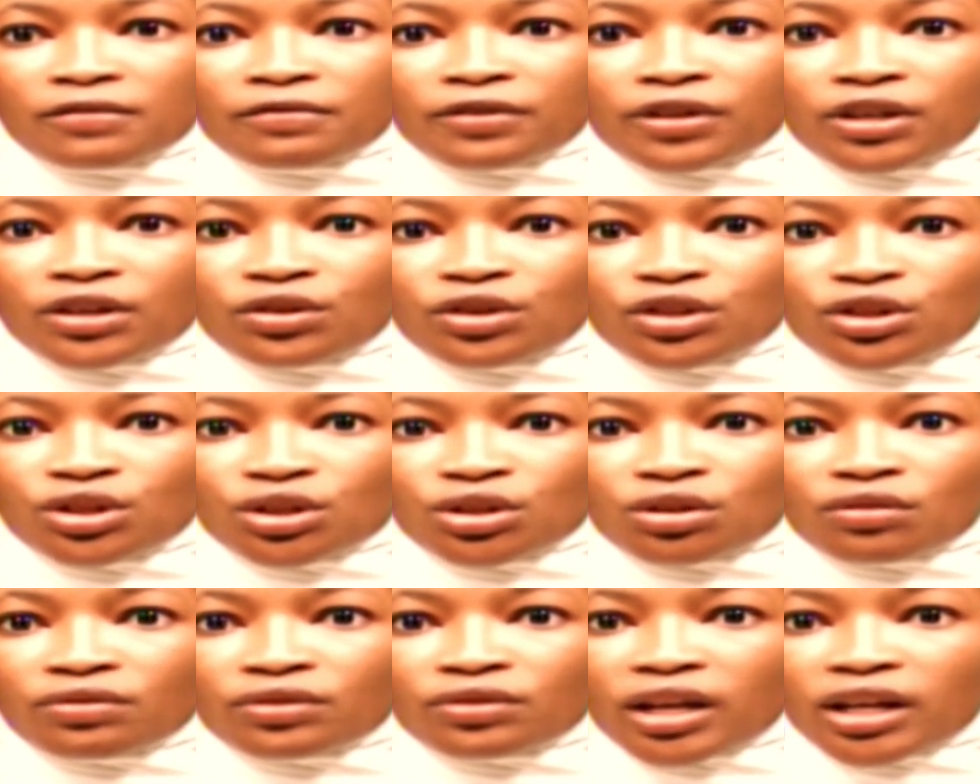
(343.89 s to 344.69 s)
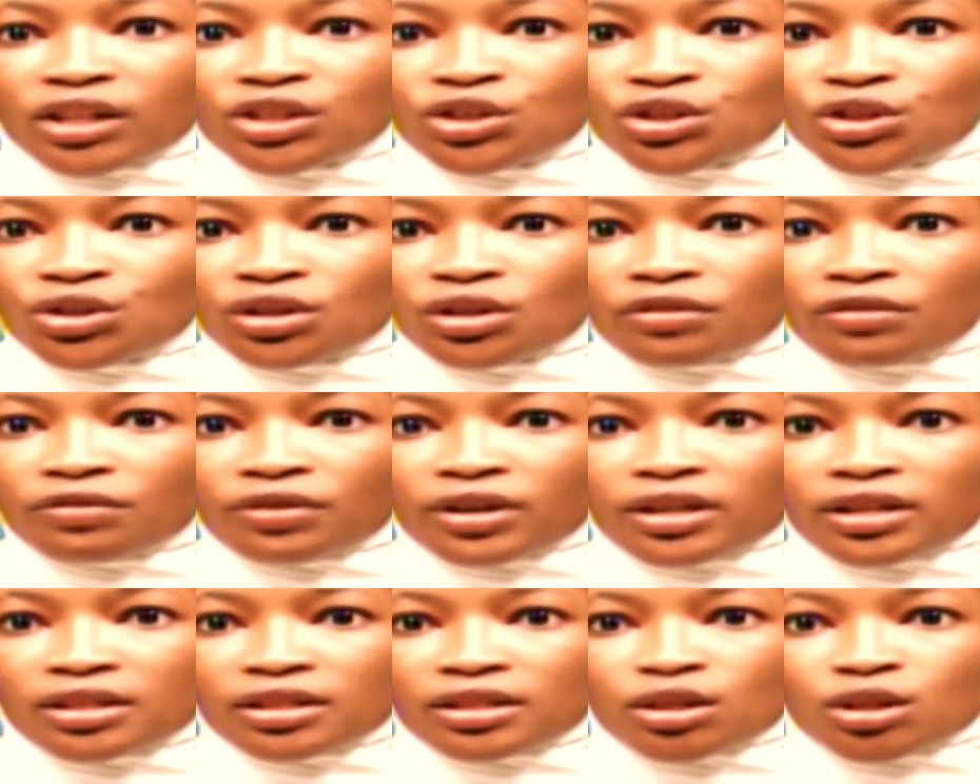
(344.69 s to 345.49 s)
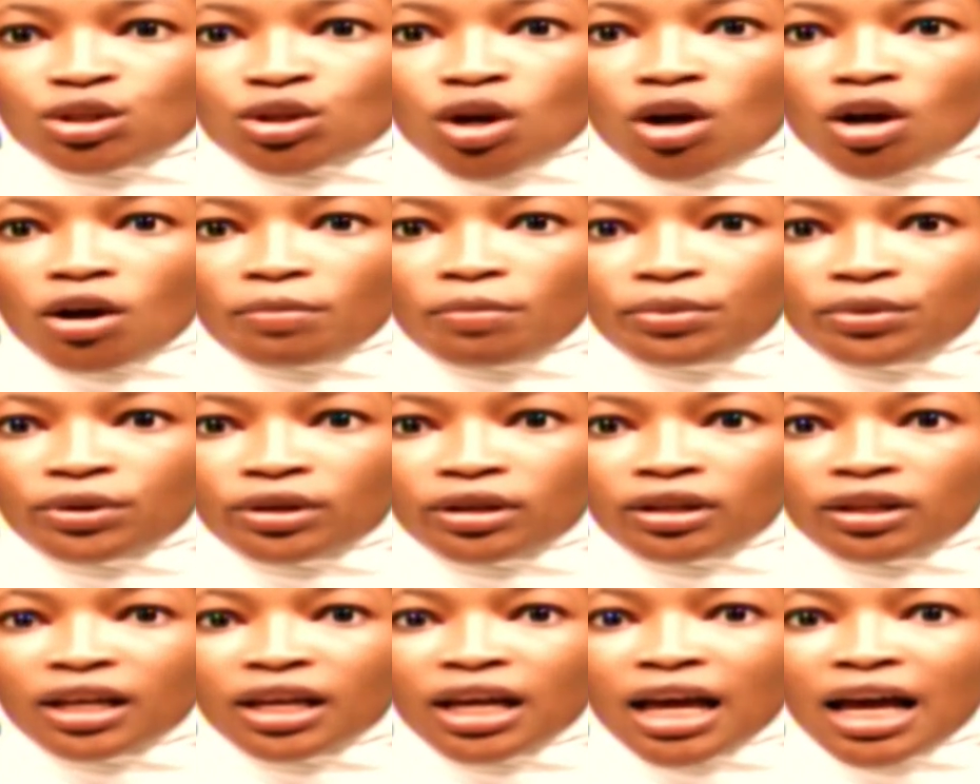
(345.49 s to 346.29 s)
Federation of Nigeria, Francis Orbih,